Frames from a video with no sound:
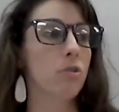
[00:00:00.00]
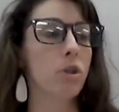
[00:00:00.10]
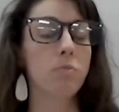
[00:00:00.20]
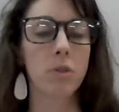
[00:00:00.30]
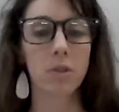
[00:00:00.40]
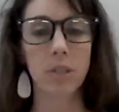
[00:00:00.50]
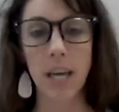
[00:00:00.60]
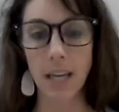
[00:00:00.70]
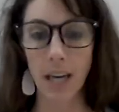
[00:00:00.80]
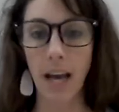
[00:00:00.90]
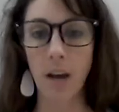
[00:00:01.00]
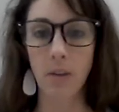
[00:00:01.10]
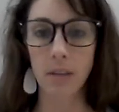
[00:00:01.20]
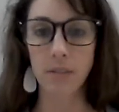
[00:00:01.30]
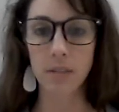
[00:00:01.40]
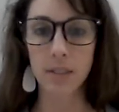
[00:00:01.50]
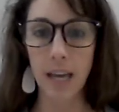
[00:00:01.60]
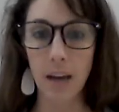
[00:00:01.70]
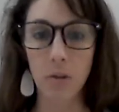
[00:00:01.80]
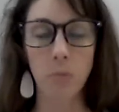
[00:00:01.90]
troops are taken out of the
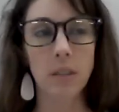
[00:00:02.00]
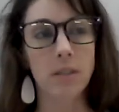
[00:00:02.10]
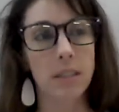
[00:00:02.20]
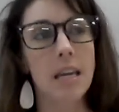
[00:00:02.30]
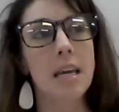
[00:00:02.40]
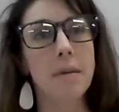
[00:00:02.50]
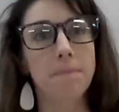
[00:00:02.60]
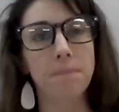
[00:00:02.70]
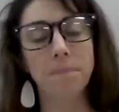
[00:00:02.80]
South, we see